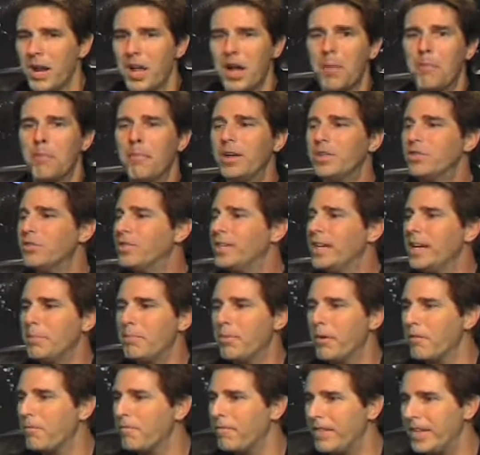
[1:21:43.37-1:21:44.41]
much
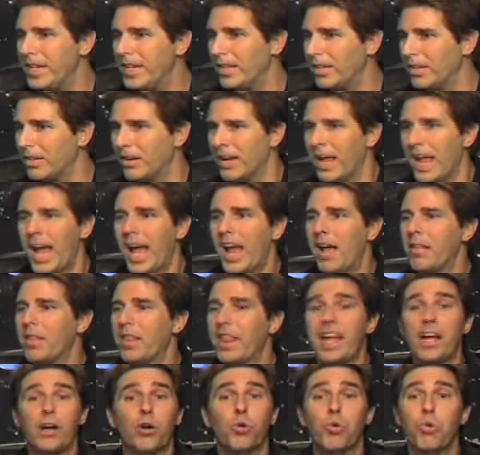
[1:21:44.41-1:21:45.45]
deeper feeler, and
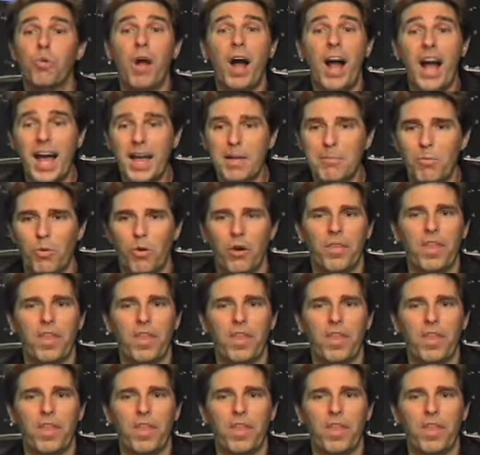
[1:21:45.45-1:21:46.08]
they cry more,